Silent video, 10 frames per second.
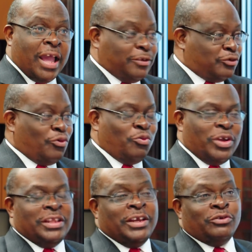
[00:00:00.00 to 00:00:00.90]
And so we
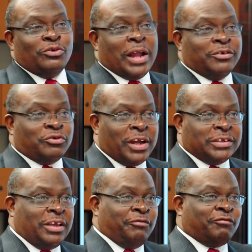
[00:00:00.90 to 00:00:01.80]
need to address
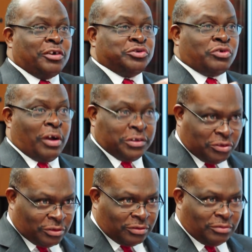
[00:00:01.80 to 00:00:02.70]
the
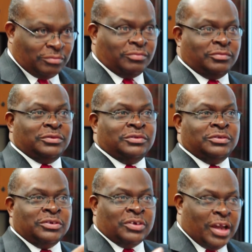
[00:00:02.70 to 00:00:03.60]
infrastructure,
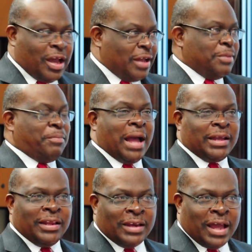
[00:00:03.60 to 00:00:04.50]
the
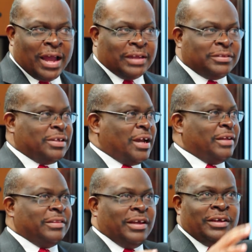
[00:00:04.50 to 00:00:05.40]
parking lot,
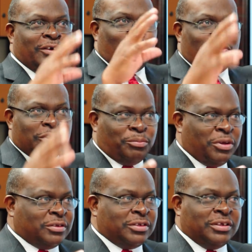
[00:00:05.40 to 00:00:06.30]
the older
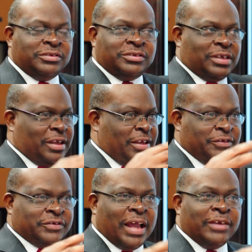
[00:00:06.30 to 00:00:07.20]
buildings
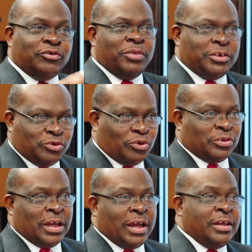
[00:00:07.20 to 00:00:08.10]
inside, to make sure
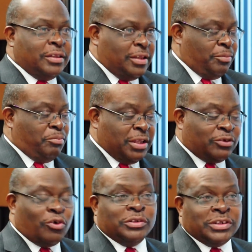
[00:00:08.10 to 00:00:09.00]
that they meet
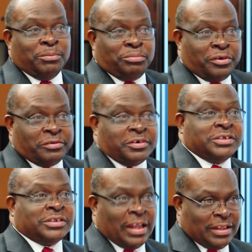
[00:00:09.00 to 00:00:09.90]
contemporary
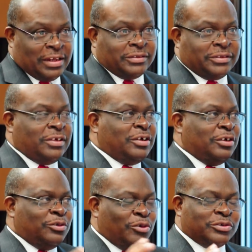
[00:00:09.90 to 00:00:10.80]
standards.
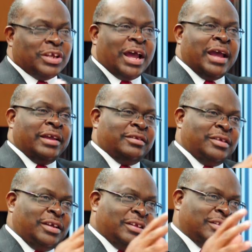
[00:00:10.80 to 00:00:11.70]
Those are,
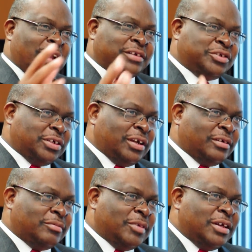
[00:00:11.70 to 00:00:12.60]
in a
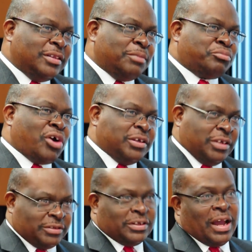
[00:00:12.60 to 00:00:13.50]
nutshell, the
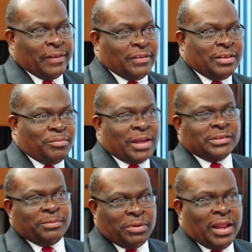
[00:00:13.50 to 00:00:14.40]
projects under the
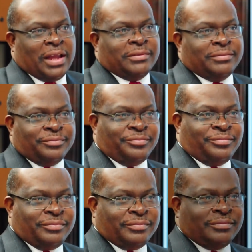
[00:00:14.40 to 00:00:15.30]
master
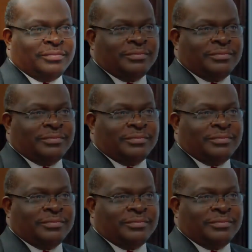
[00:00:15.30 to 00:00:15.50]
plan.